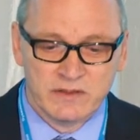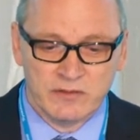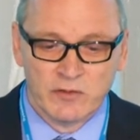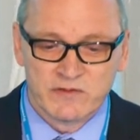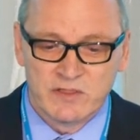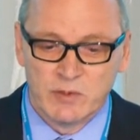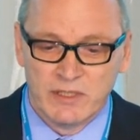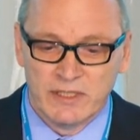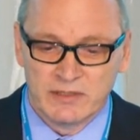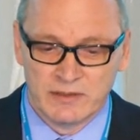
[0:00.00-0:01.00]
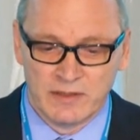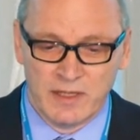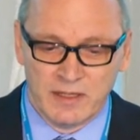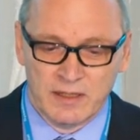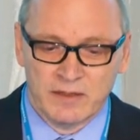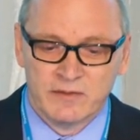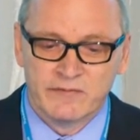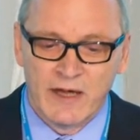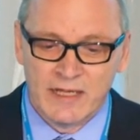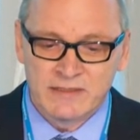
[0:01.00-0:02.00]
nerve stimulation
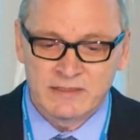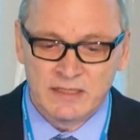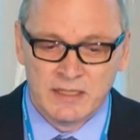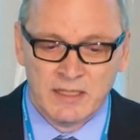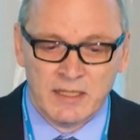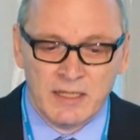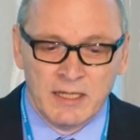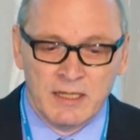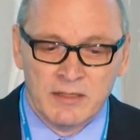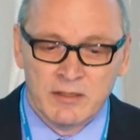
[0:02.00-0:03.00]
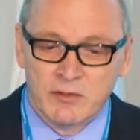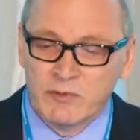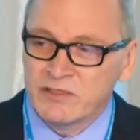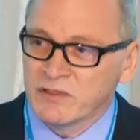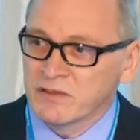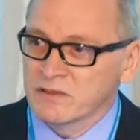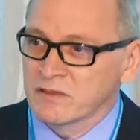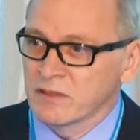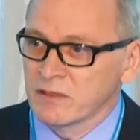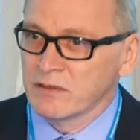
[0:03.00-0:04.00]
device, which
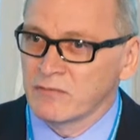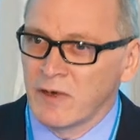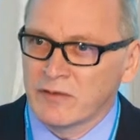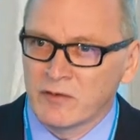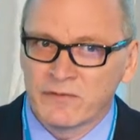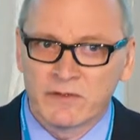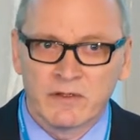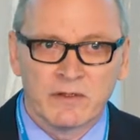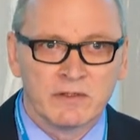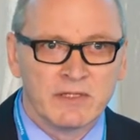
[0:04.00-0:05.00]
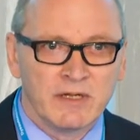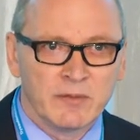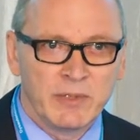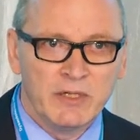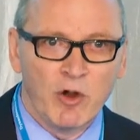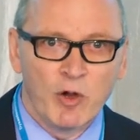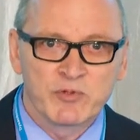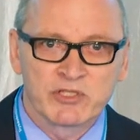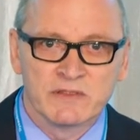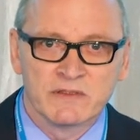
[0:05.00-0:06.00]
is one of the therapy
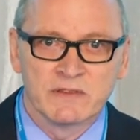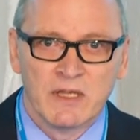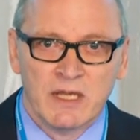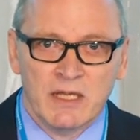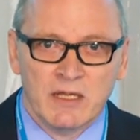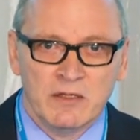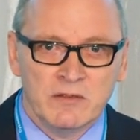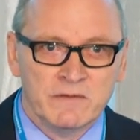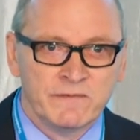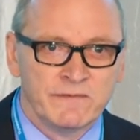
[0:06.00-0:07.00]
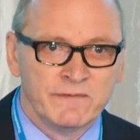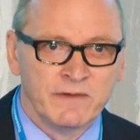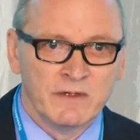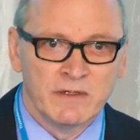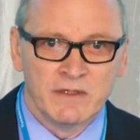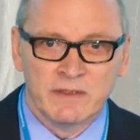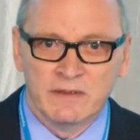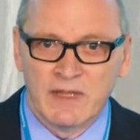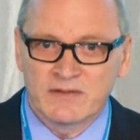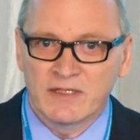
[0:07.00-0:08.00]
options if
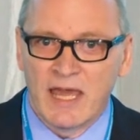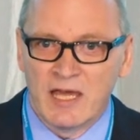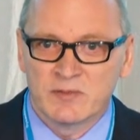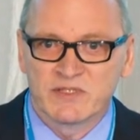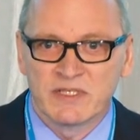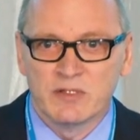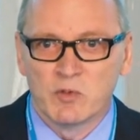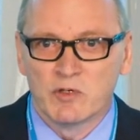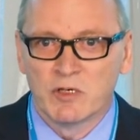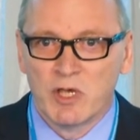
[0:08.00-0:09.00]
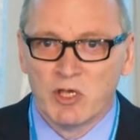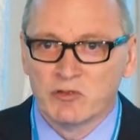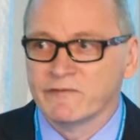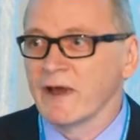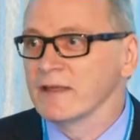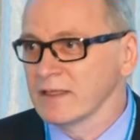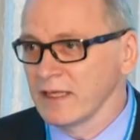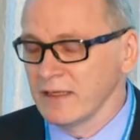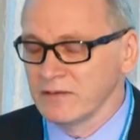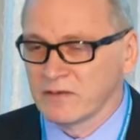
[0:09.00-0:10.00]
nothing helps anymore to fight
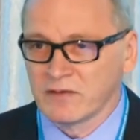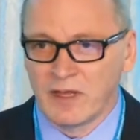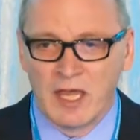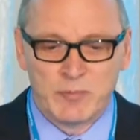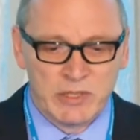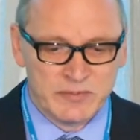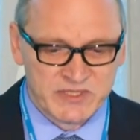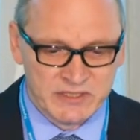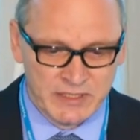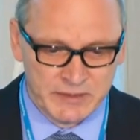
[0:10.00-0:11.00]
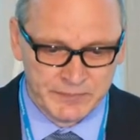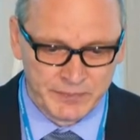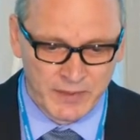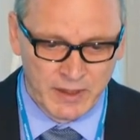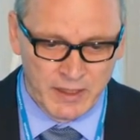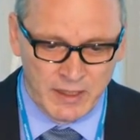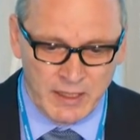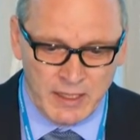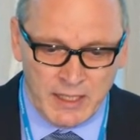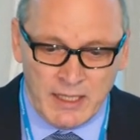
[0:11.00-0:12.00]
against epilepsy.
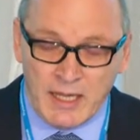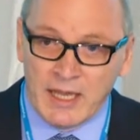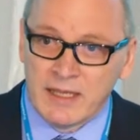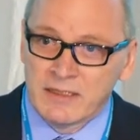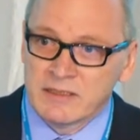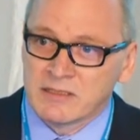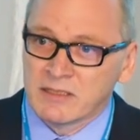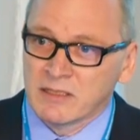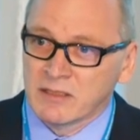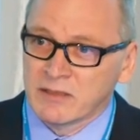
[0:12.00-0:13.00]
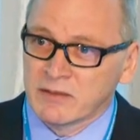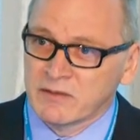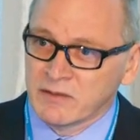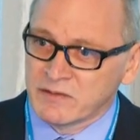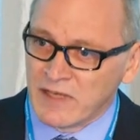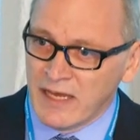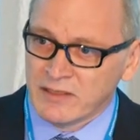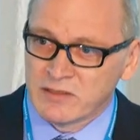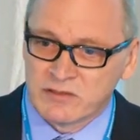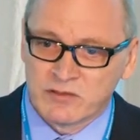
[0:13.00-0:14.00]
And the
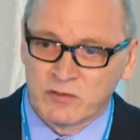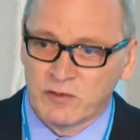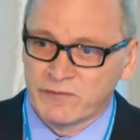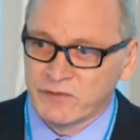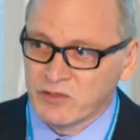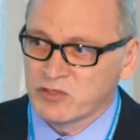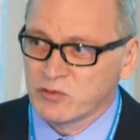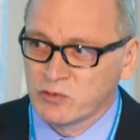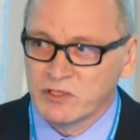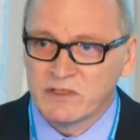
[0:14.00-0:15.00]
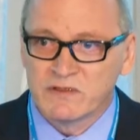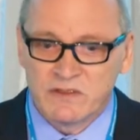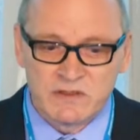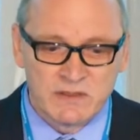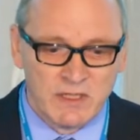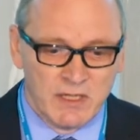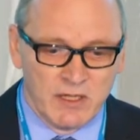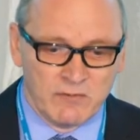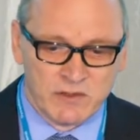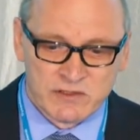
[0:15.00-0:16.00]
scientist or physician who did this
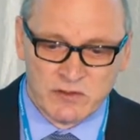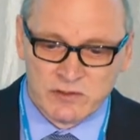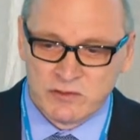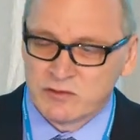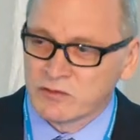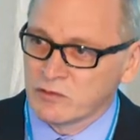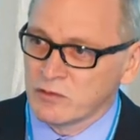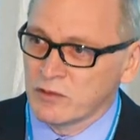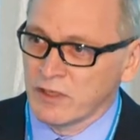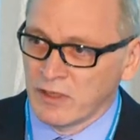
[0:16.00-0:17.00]
was also so